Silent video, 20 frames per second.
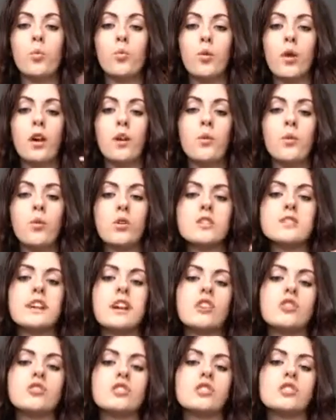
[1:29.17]
like what
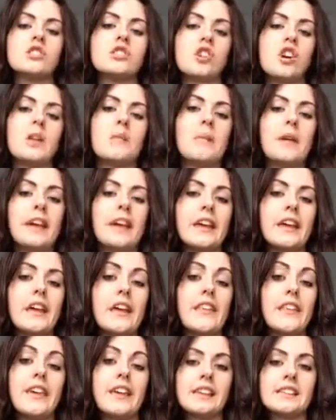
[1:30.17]
sections are going to be
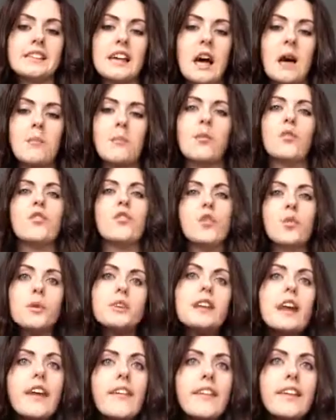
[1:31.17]
in the exam before
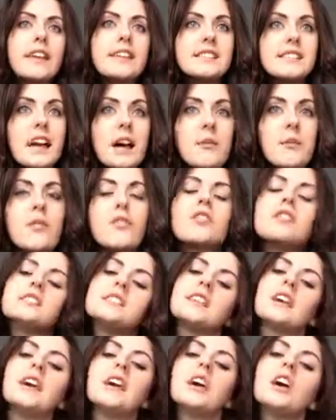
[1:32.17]
we hit the exam
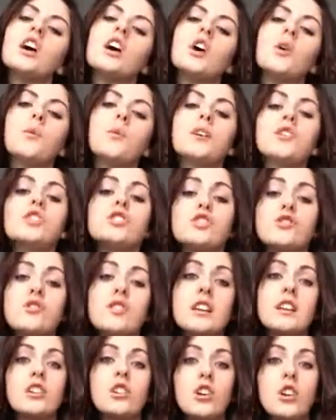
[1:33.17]
obviously, which is
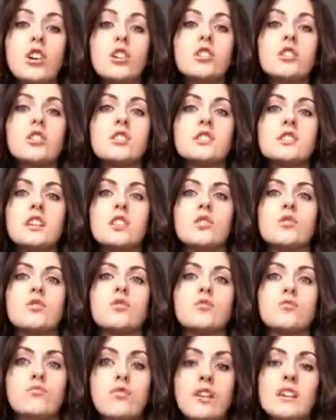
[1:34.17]
really good because then you're
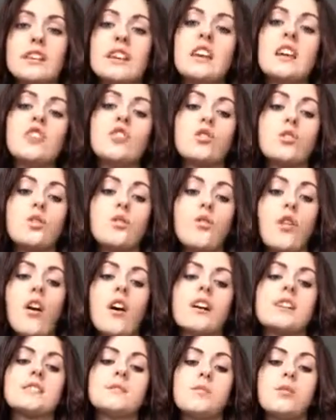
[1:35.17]
ready and you can
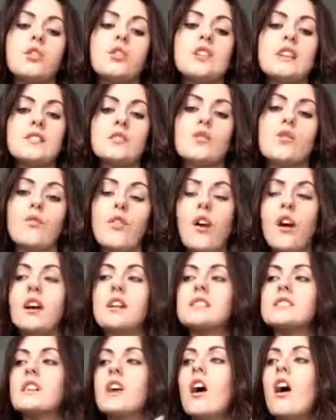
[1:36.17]
revise what you need to
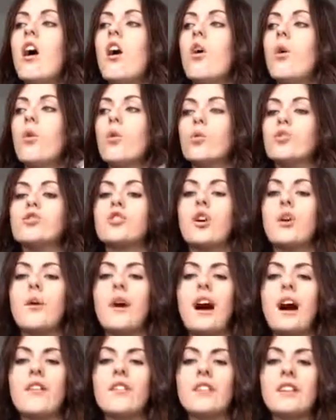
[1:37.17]
revise. Also I
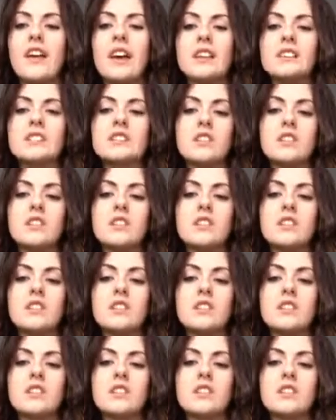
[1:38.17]
have case